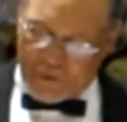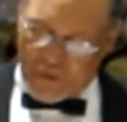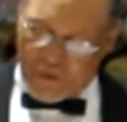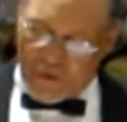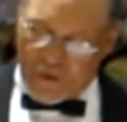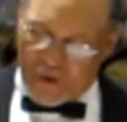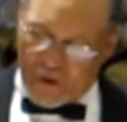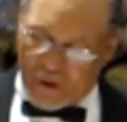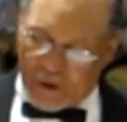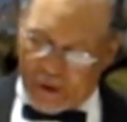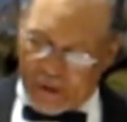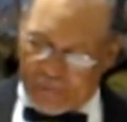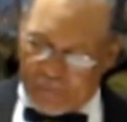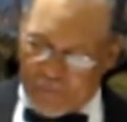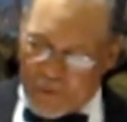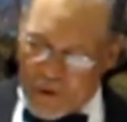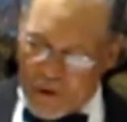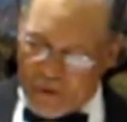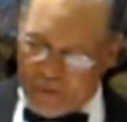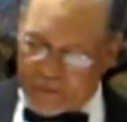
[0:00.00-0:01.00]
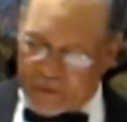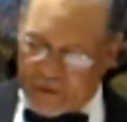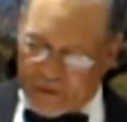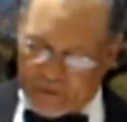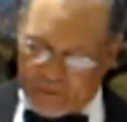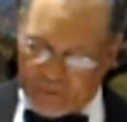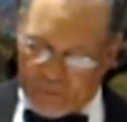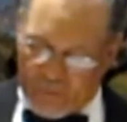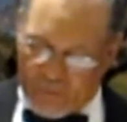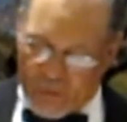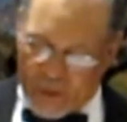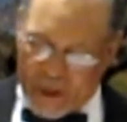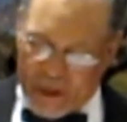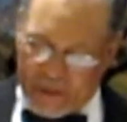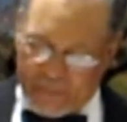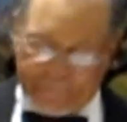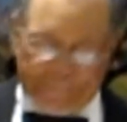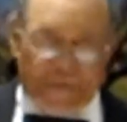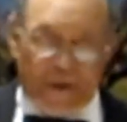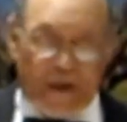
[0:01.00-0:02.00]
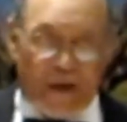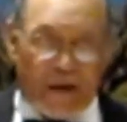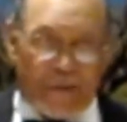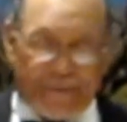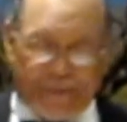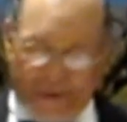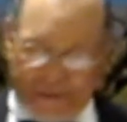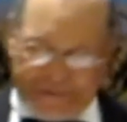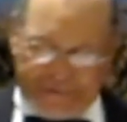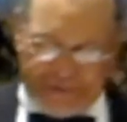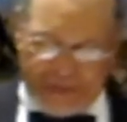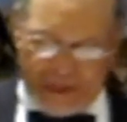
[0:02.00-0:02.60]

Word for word: or moral welfare of this